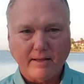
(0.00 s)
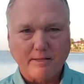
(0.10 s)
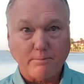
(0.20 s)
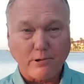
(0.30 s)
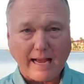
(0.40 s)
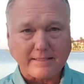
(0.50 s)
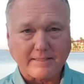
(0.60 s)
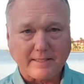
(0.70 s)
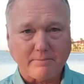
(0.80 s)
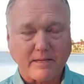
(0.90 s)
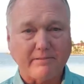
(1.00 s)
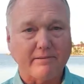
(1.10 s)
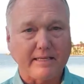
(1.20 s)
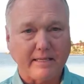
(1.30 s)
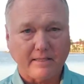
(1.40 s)
and practicing by
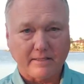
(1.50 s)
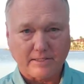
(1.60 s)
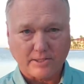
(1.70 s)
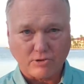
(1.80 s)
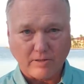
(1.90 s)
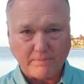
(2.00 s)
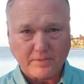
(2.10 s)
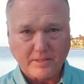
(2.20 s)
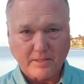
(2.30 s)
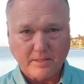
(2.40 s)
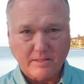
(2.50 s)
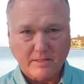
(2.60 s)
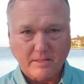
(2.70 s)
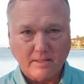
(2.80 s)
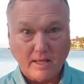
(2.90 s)
reading the script.
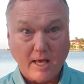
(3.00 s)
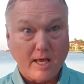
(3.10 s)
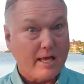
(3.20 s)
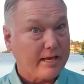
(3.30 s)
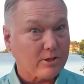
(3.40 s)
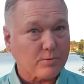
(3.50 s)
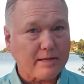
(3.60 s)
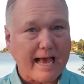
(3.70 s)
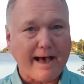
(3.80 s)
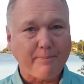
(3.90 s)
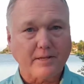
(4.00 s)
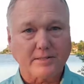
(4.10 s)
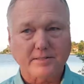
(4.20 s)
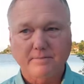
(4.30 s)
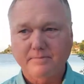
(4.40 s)
Here's what
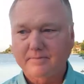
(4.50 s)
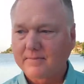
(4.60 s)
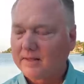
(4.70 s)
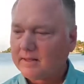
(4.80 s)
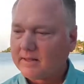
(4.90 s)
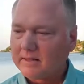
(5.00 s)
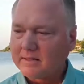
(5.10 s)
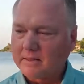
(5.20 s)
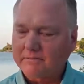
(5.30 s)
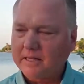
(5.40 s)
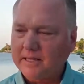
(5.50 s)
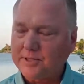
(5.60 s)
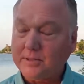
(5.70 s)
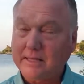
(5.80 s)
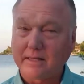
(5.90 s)
happens. You'll realize
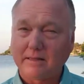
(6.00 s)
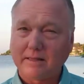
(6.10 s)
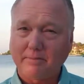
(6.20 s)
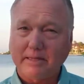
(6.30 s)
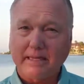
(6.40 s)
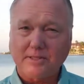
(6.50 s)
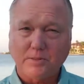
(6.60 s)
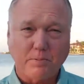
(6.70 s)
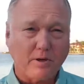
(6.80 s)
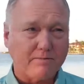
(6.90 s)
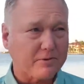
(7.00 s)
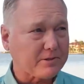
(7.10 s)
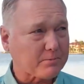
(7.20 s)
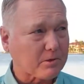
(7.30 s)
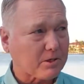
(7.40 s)
you can eliminate
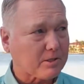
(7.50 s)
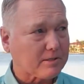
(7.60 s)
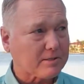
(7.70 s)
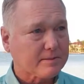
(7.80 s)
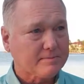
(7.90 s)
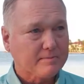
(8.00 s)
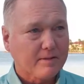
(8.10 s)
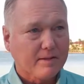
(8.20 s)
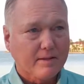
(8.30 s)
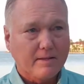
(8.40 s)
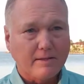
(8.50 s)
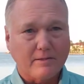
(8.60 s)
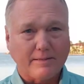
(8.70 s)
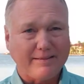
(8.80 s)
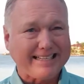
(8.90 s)
superfluous words. You
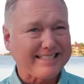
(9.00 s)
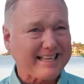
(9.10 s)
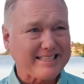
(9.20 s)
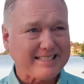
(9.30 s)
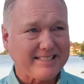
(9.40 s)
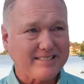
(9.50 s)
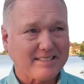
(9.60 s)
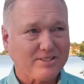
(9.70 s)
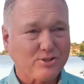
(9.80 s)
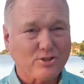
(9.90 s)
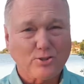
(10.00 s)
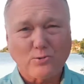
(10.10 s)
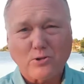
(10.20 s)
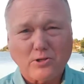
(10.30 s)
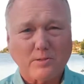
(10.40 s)
can make sentences
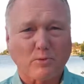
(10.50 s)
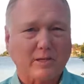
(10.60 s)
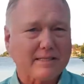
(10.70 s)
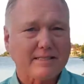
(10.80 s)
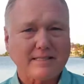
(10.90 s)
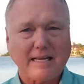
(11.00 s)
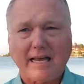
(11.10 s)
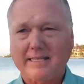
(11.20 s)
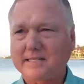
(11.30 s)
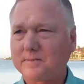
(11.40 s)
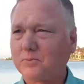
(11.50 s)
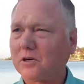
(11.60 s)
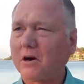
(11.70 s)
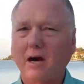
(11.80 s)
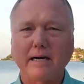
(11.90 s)
shorter, more concise,
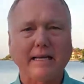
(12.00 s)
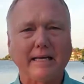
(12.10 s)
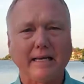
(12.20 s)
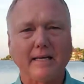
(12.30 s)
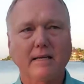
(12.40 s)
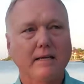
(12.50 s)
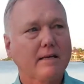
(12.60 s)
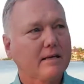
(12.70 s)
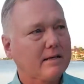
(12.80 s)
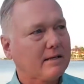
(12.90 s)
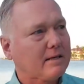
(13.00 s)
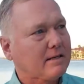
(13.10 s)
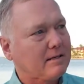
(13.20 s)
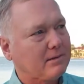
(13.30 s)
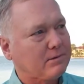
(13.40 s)
more hard-hitting.
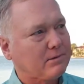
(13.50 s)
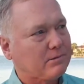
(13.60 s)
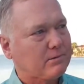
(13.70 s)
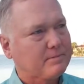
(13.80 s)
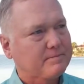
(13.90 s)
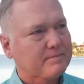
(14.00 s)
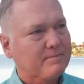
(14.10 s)
You